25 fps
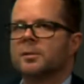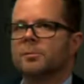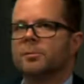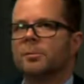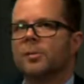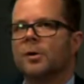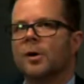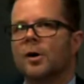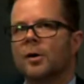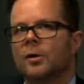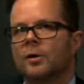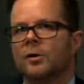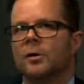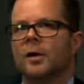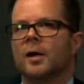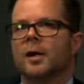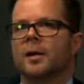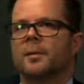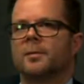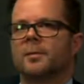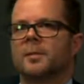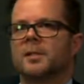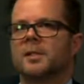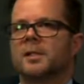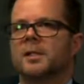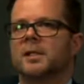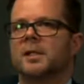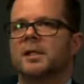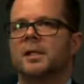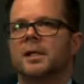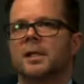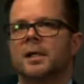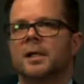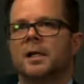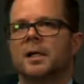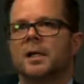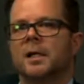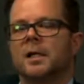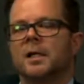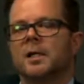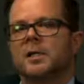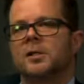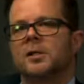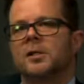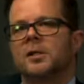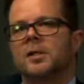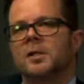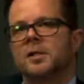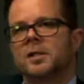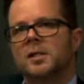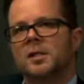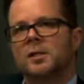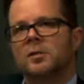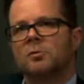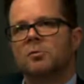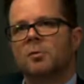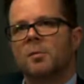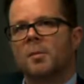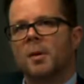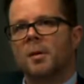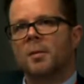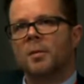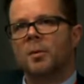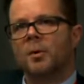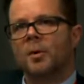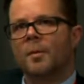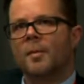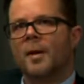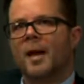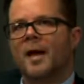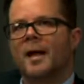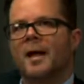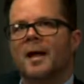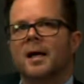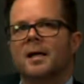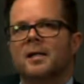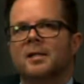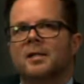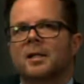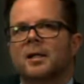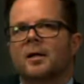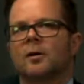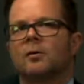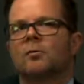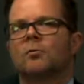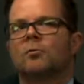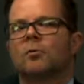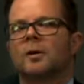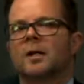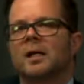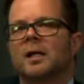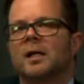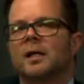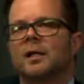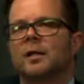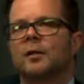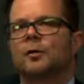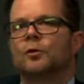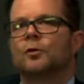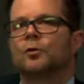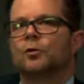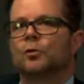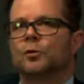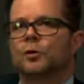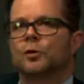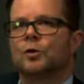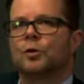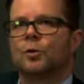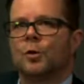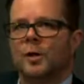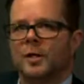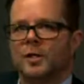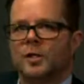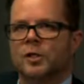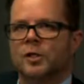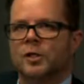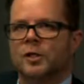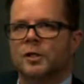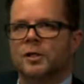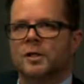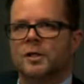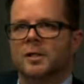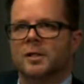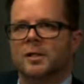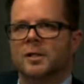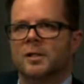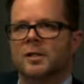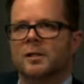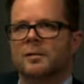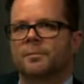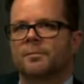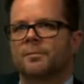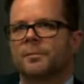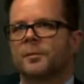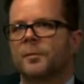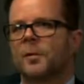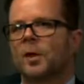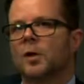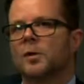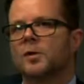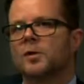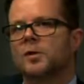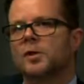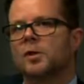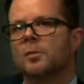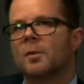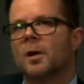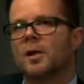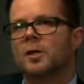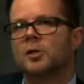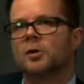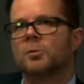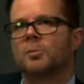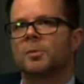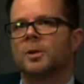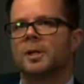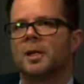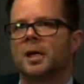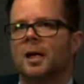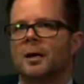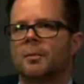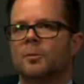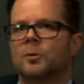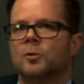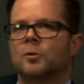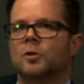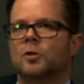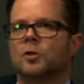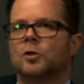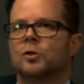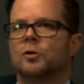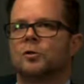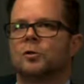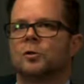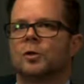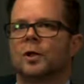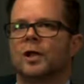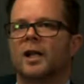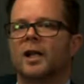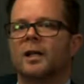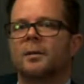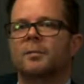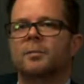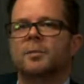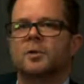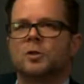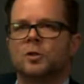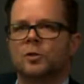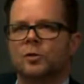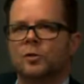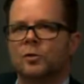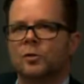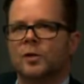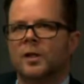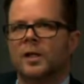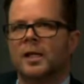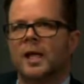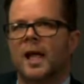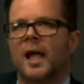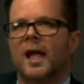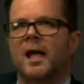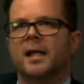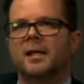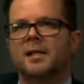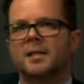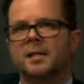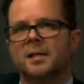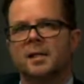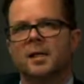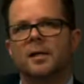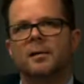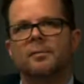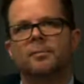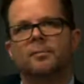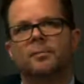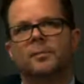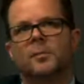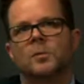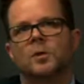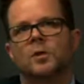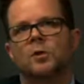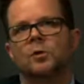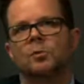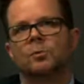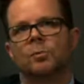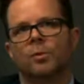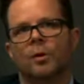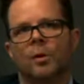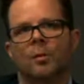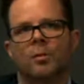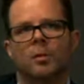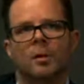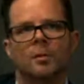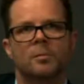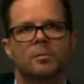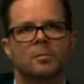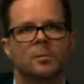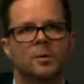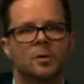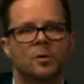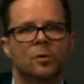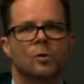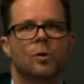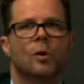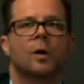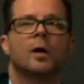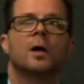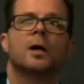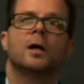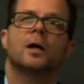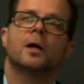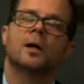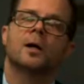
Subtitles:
and programs. So this is, remember, about asking really good questions, not so much being able to leap to the answer to problems or